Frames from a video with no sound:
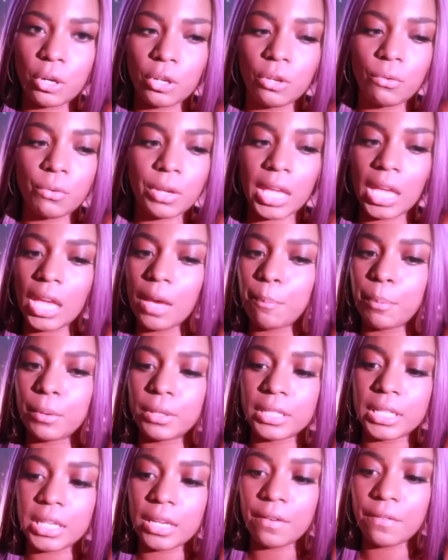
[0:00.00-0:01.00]
You can't
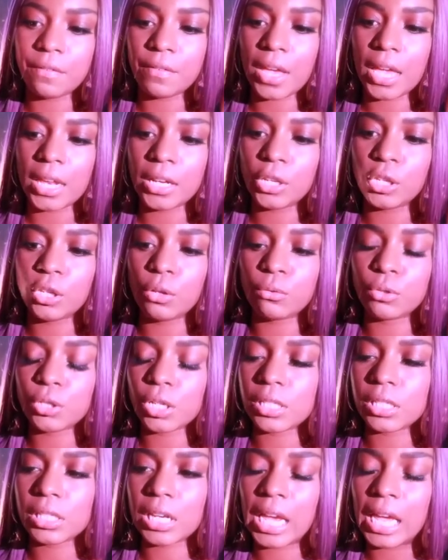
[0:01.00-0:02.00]
believe and you
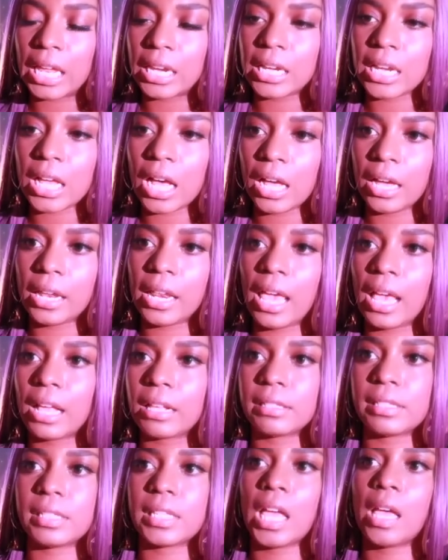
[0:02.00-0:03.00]
just cannot
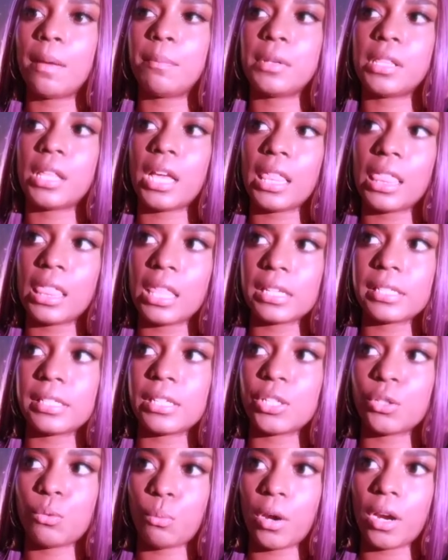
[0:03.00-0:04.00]
accept that this
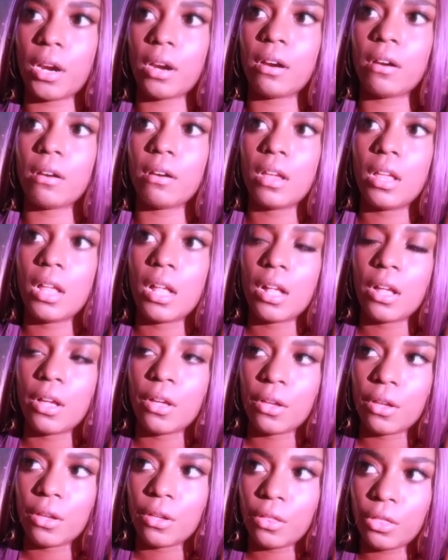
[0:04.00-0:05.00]
is where
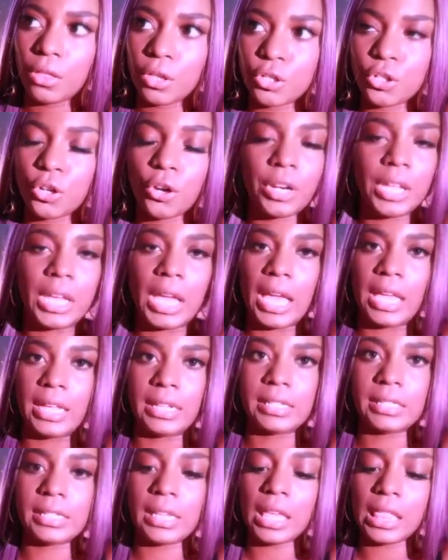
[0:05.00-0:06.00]
the journey
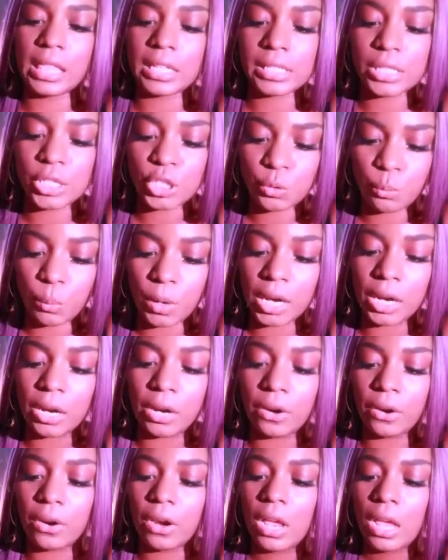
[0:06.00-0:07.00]
ends. Like this is
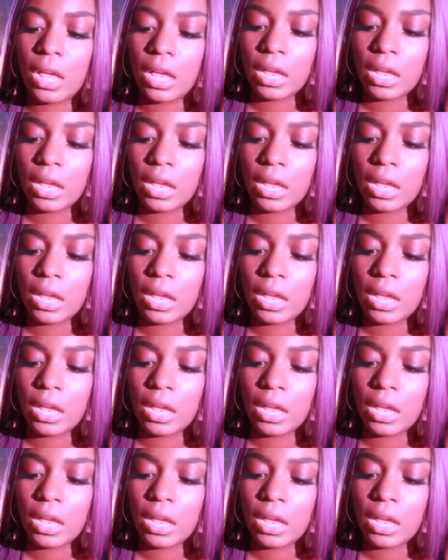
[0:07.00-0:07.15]
where